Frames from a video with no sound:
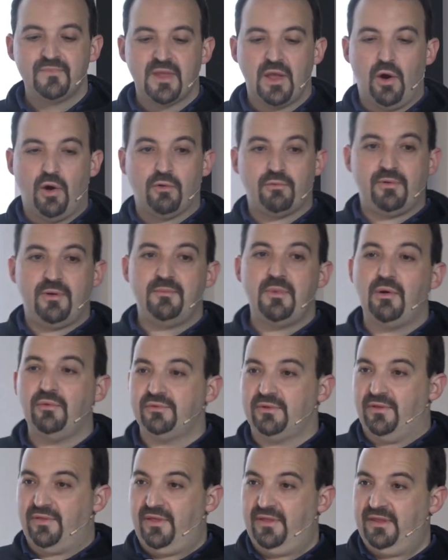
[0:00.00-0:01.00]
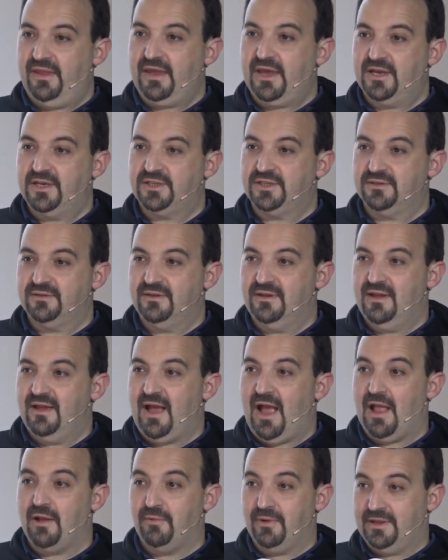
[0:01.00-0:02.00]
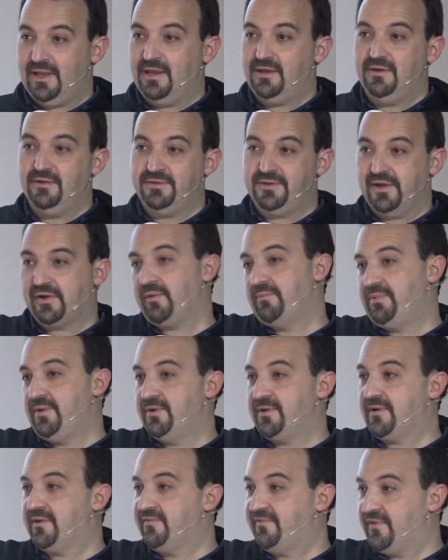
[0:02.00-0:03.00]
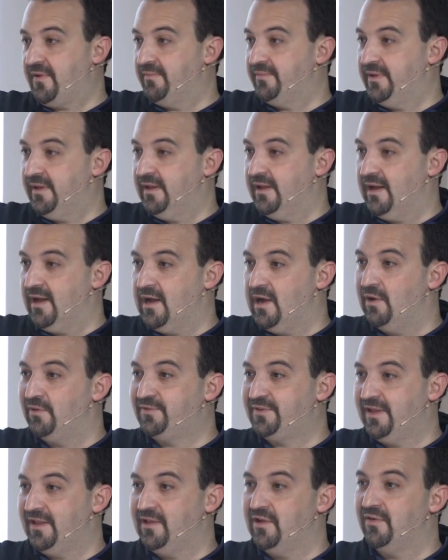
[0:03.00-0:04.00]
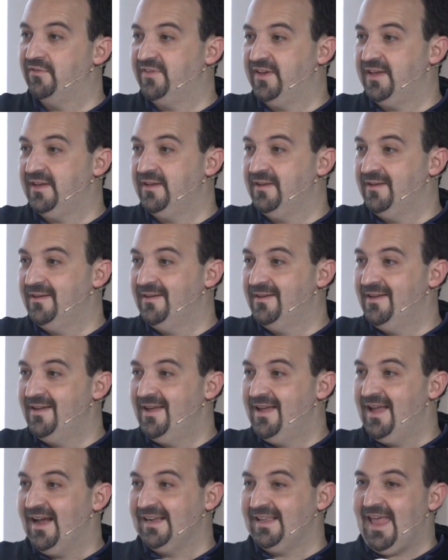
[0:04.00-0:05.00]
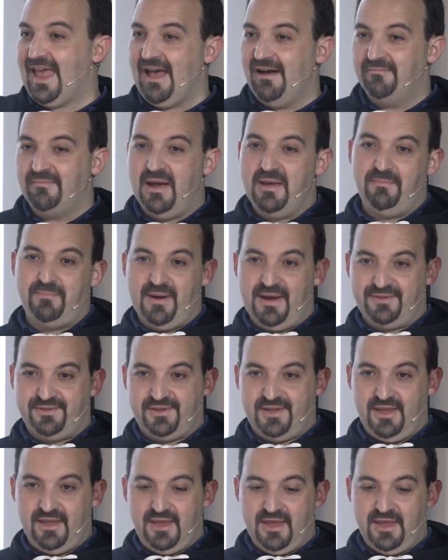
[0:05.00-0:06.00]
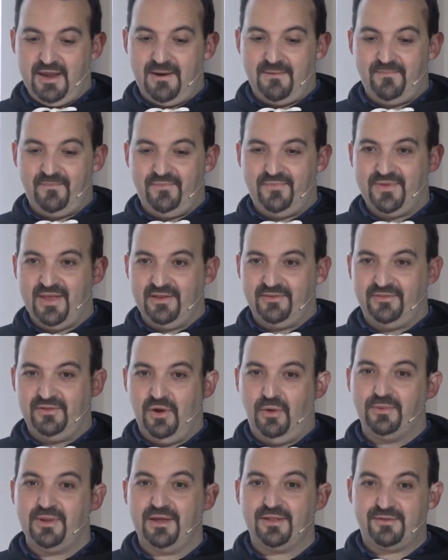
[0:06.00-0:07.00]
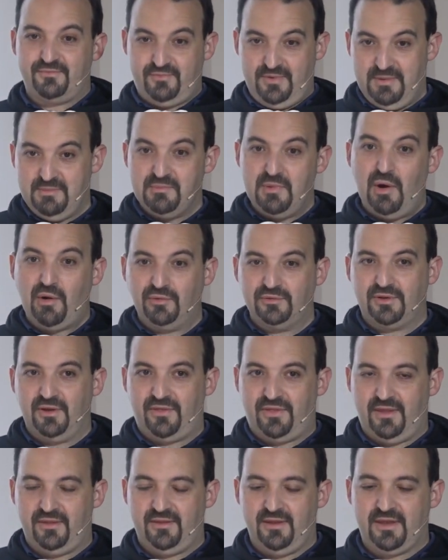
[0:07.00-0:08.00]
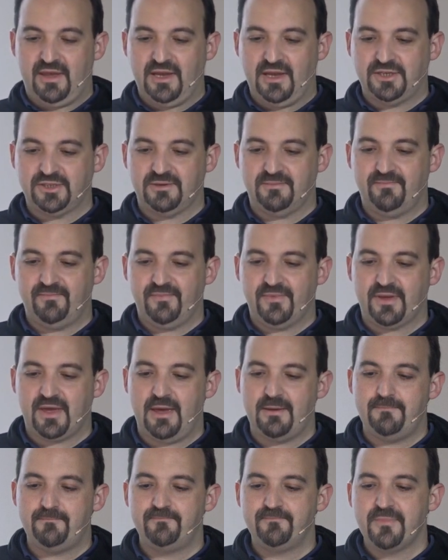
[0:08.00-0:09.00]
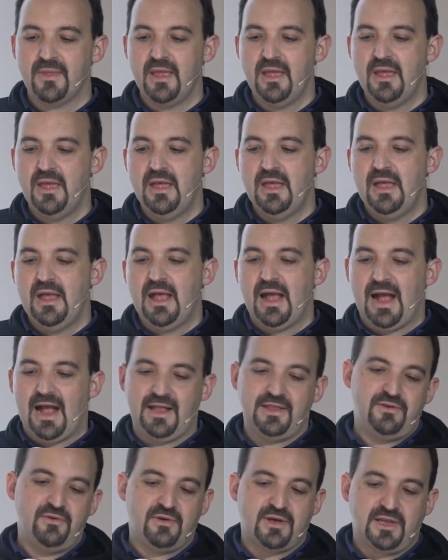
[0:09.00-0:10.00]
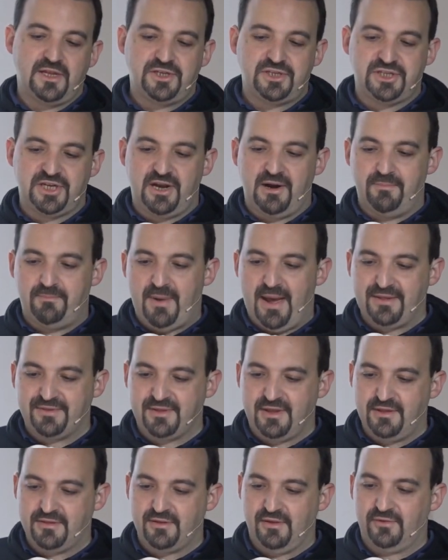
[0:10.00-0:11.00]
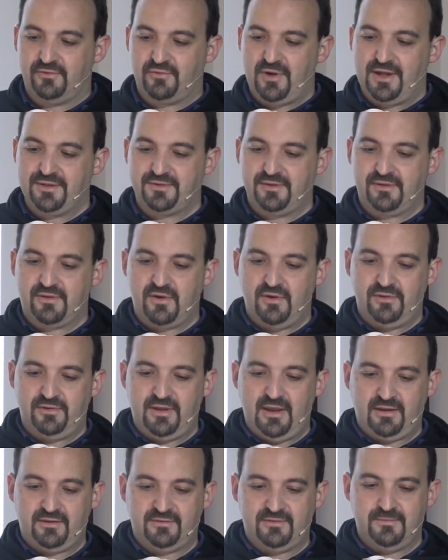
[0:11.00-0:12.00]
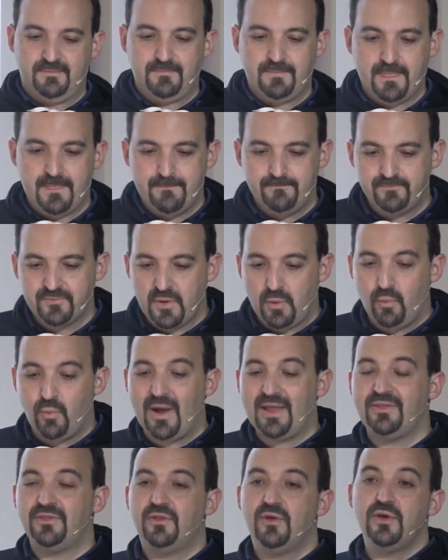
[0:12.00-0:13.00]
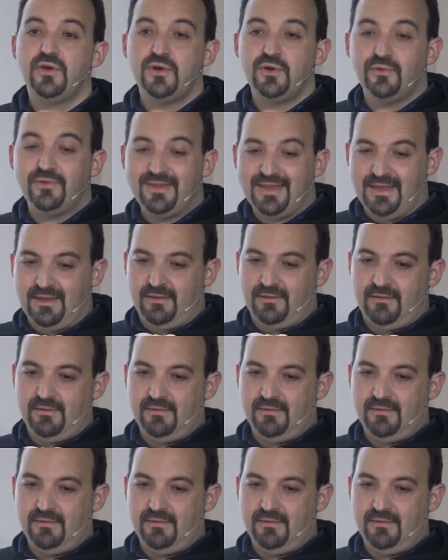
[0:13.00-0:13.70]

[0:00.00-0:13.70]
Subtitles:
Or remote authentication. I want to use the computer from the hotel lobby, and I have my passkey here. That's known as remote authentication, okay? And you can share passkeys on trusted contacts. What do you need?